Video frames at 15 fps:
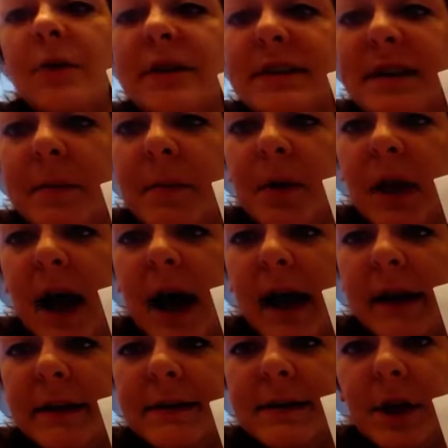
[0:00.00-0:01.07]
we
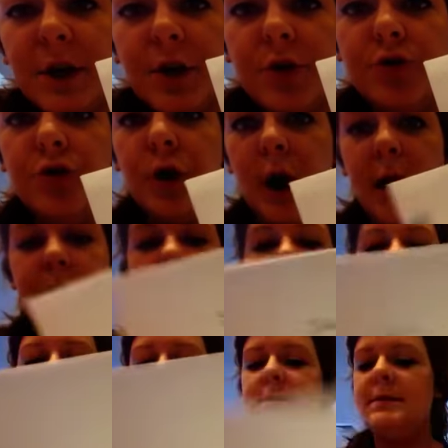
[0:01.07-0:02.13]
symbolize a neutron,
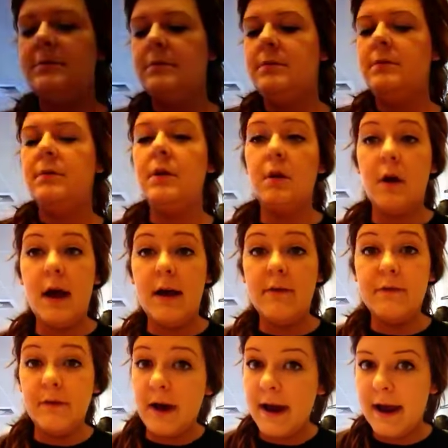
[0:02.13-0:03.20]
just little
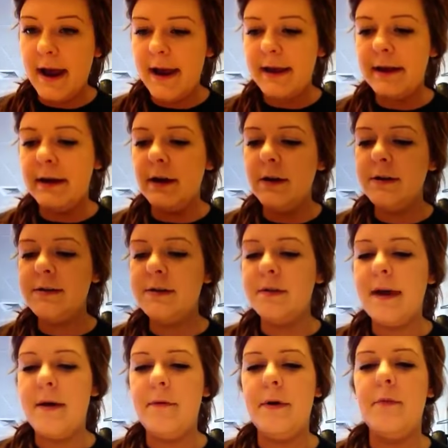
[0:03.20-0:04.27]
FYI here, so
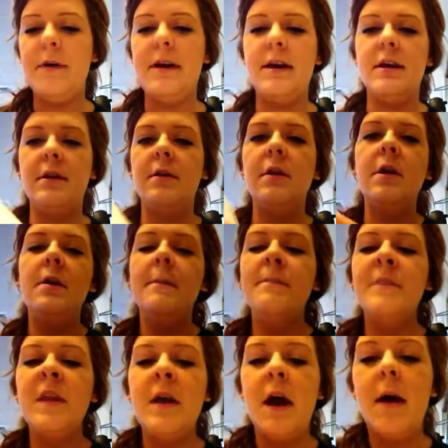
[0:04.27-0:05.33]
that way we can
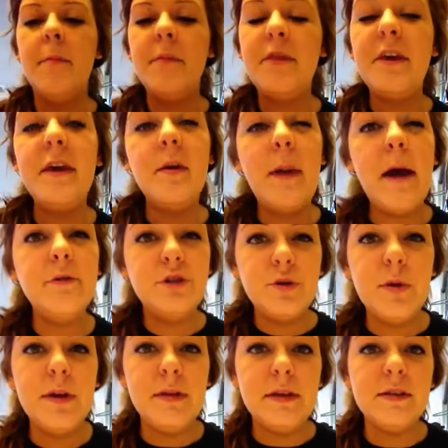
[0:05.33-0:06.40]
think about
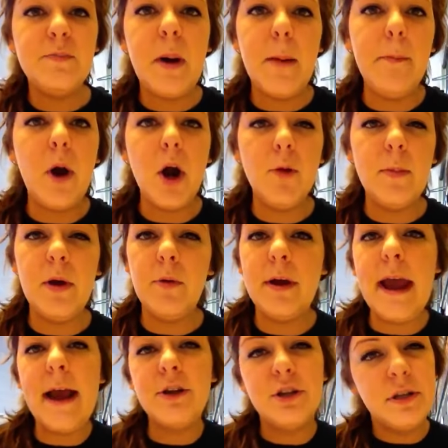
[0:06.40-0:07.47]
doing these bombardment
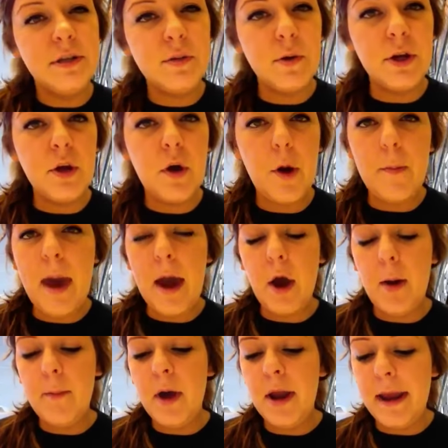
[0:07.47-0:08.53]
reactions when you come
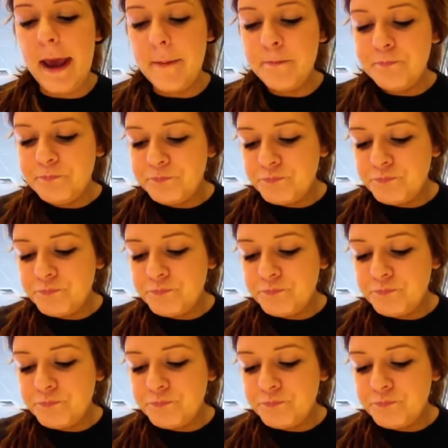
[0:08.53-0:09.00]
back on Monday.